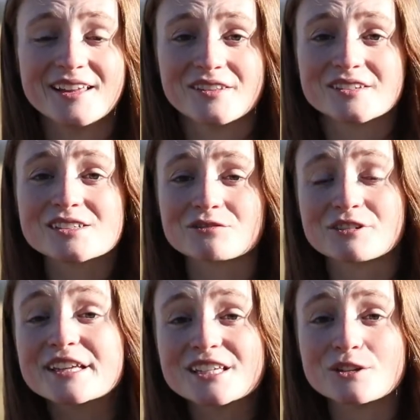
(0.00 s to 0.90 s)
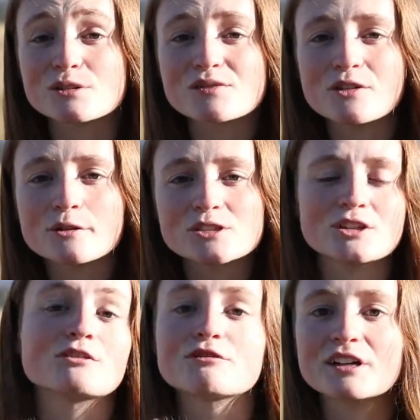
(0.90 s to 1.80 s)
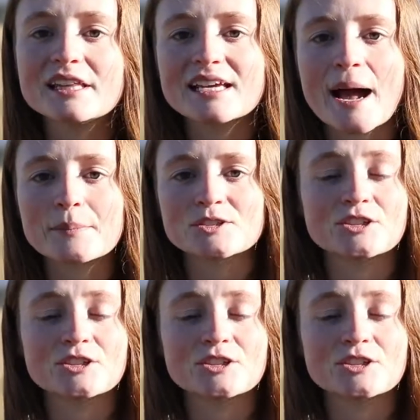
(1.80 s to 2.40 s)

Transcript: This is really useful so you can really capture